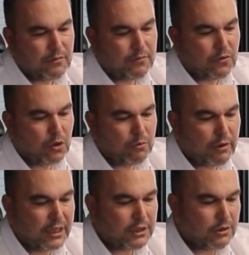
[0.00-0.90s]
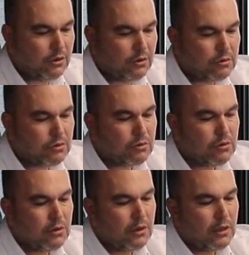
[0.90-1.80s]
foam ratios,
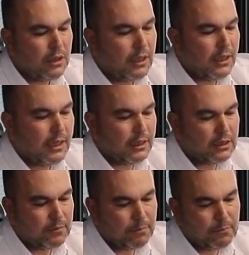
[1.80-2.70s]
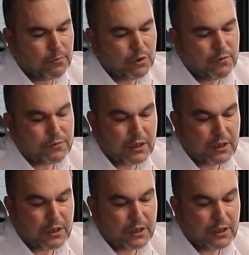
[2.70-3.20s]
and the roof